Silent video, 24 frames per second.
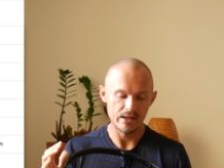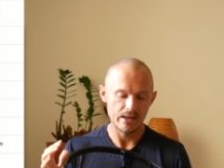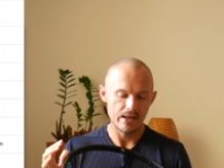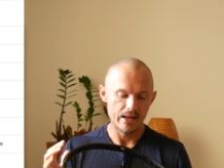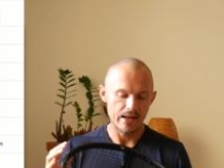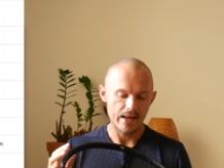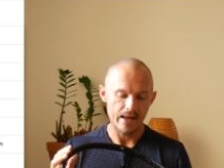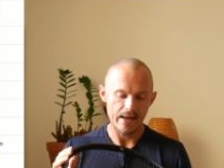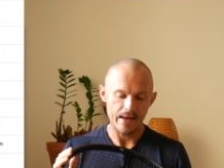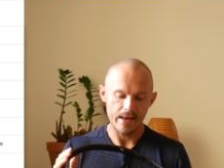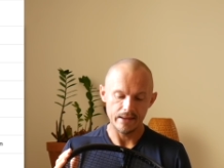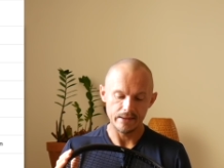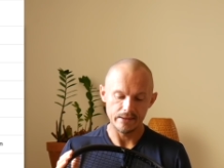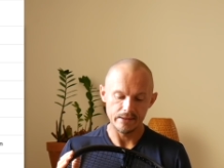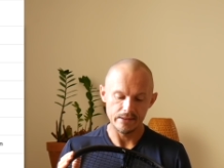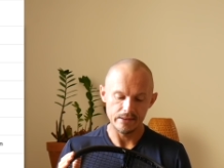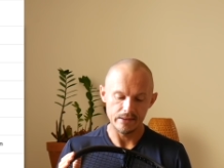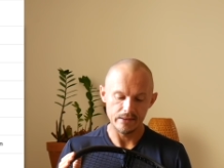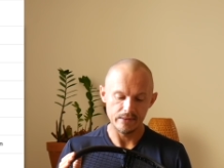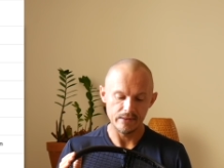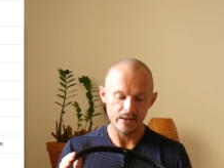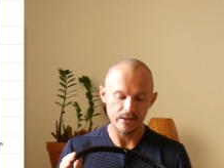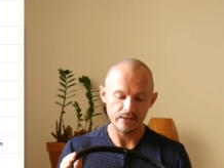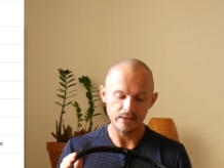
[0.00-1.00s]
And
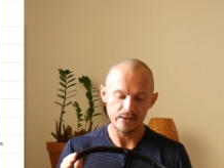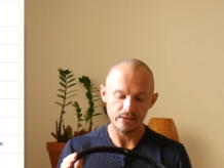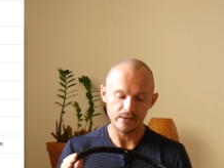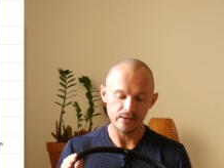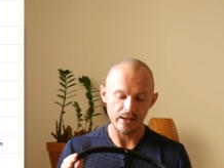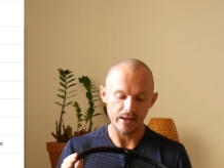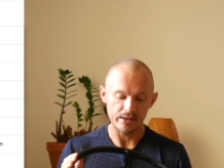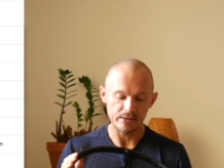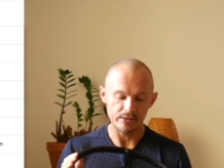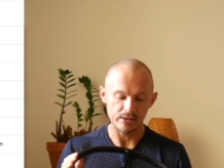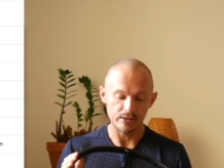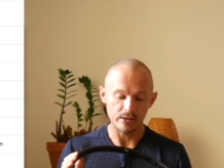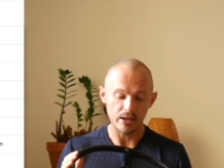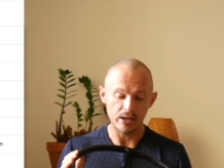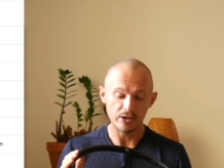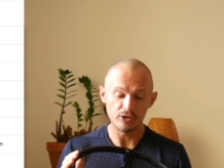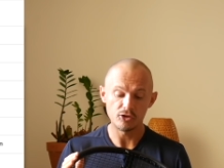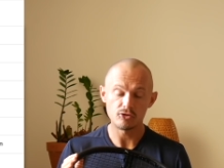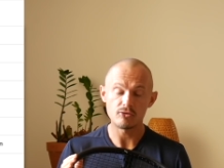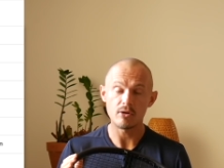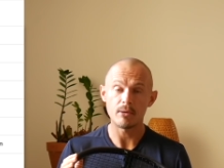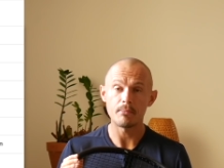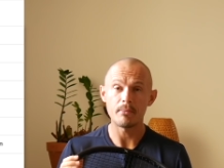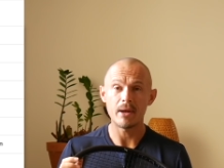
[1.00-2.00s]
then it has an
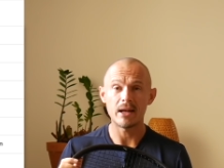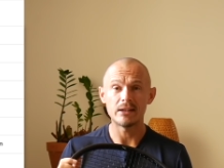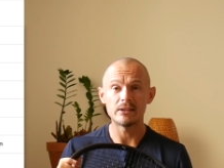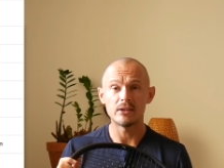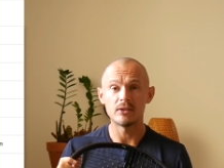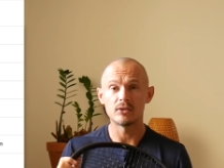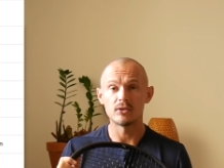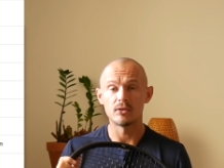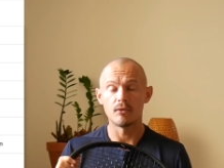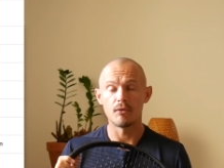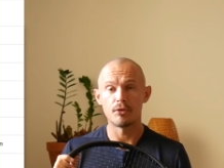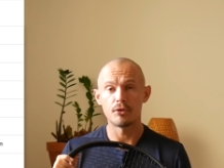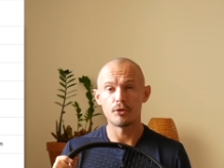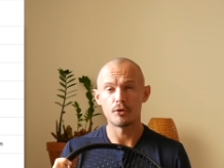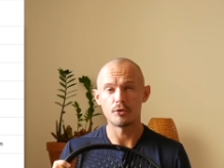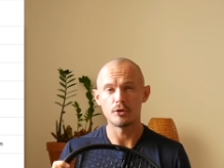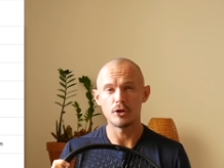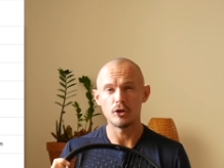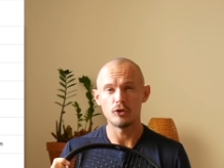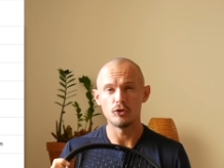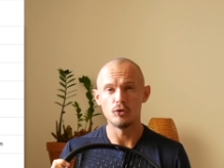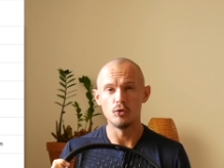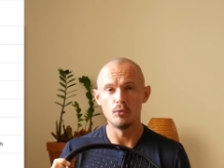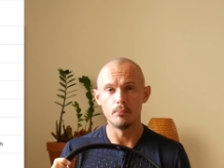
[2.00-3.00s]
unstrung balance of
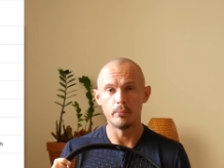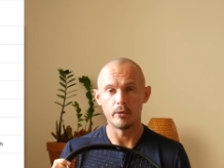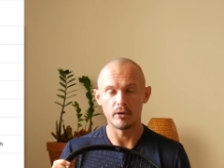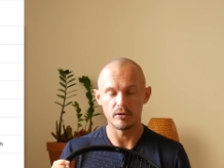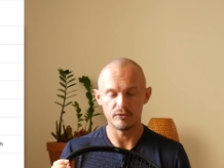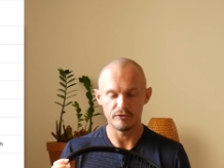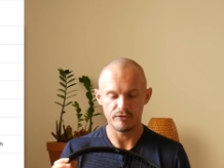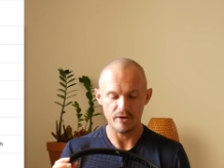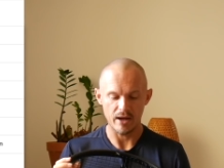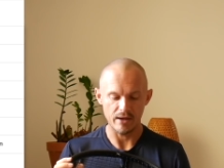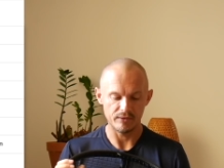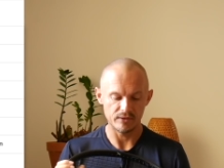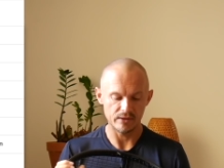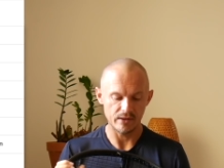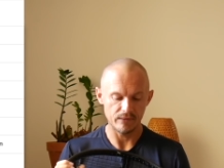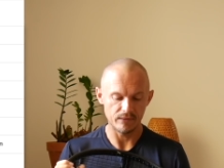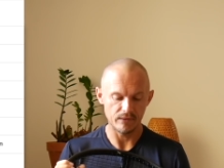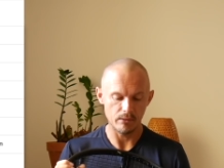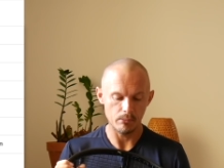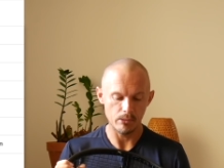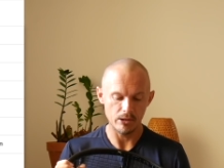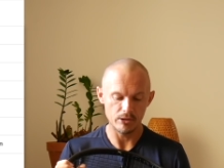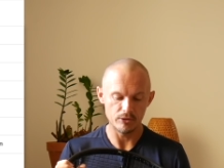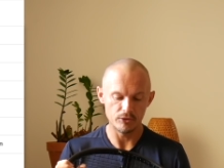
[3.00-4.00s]
32.5
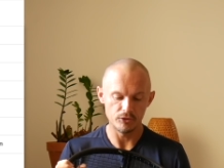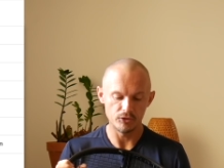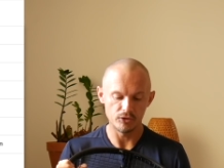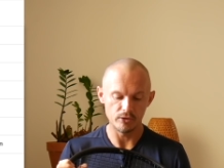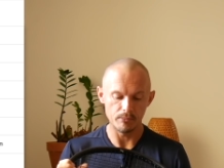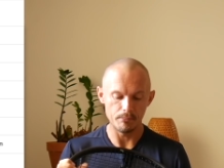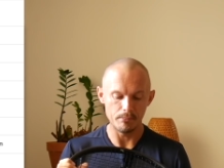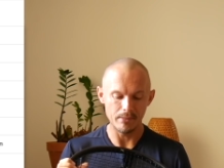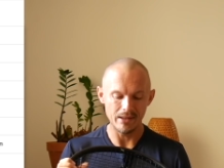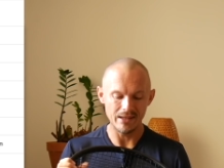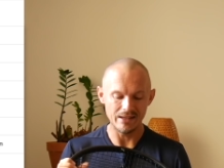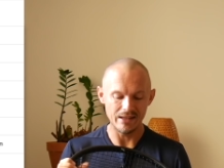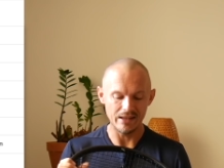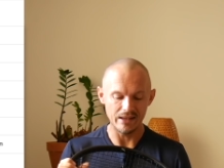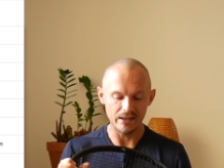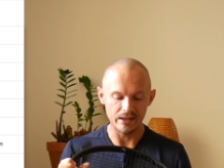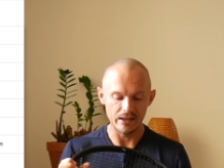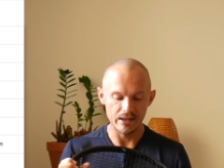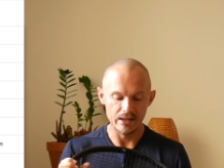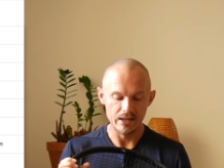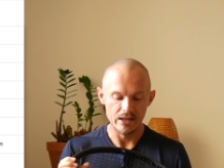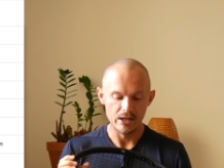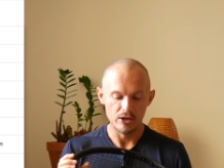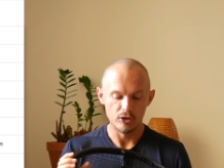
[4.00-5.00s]
centimeters,
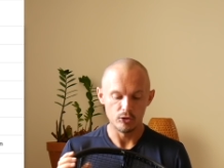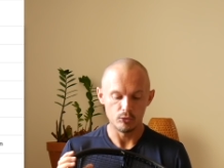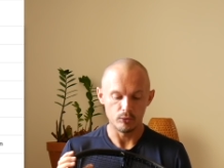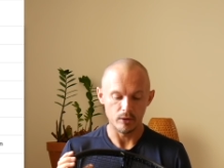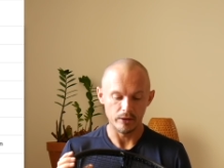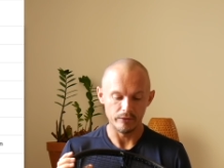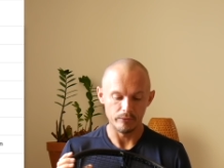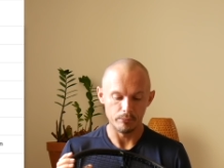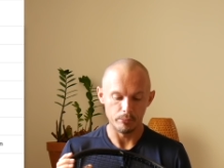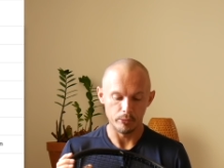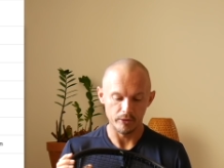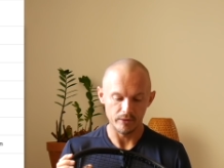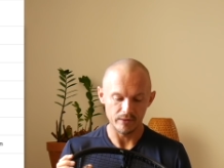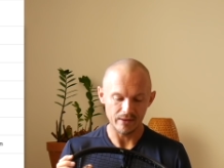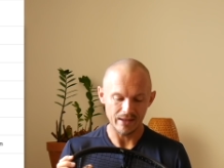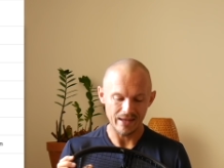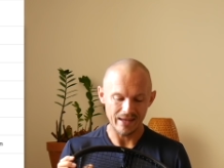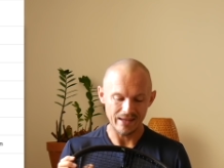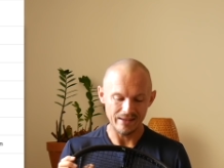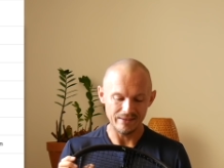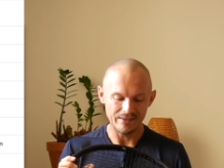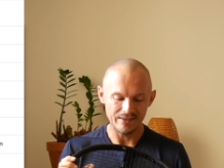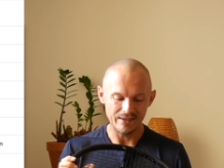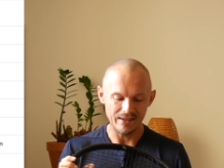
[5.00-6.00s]
meaning
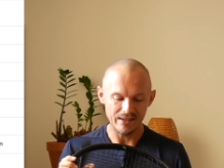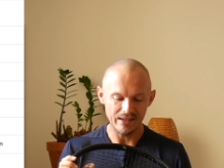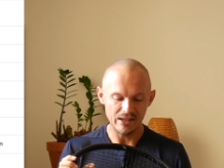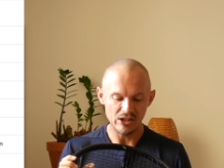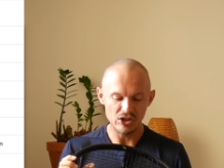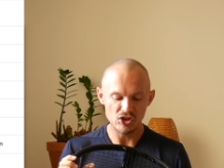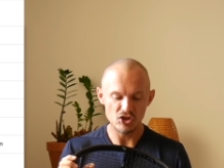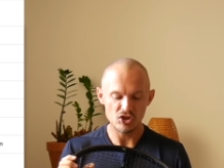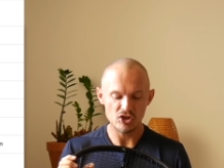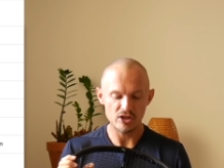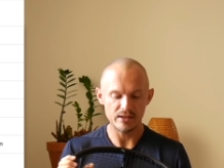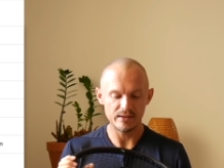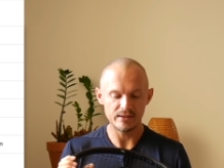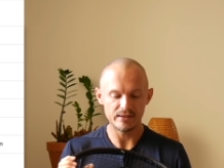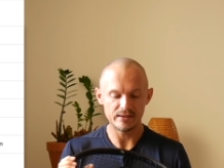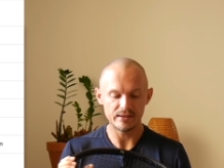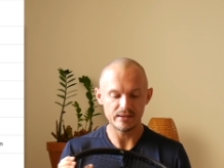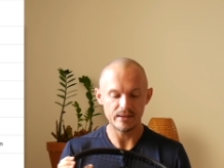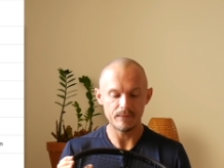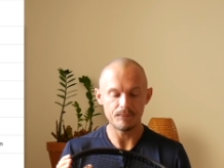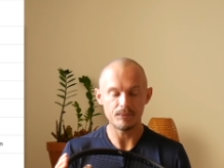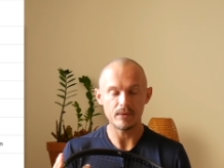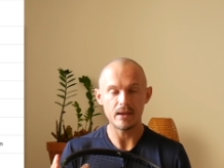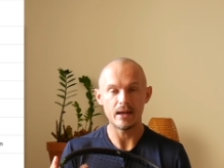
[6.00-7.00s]
12.8
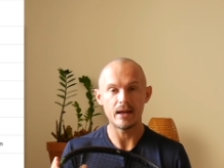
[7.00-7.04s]
inches.